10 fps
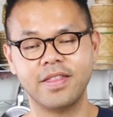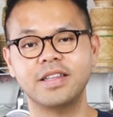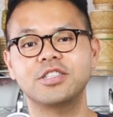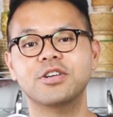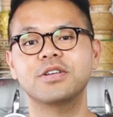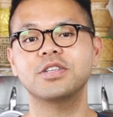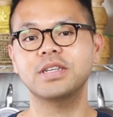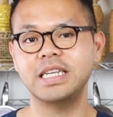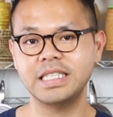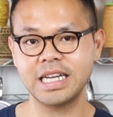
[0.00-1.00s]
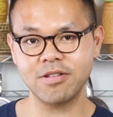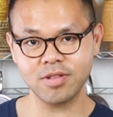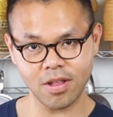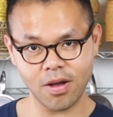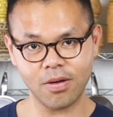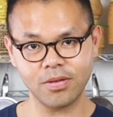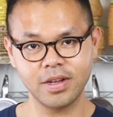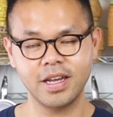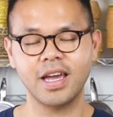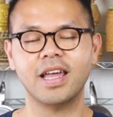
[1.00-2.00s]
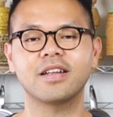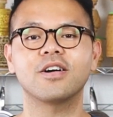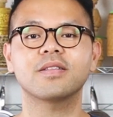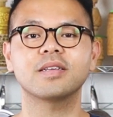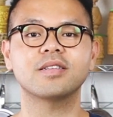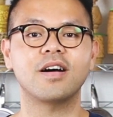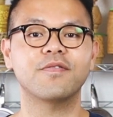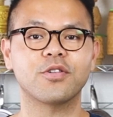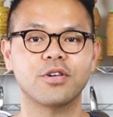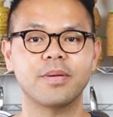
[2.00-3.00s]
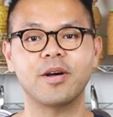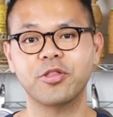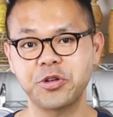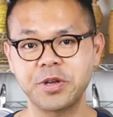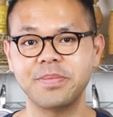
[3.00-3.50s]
and then turn your heat down low and cook this off for about 30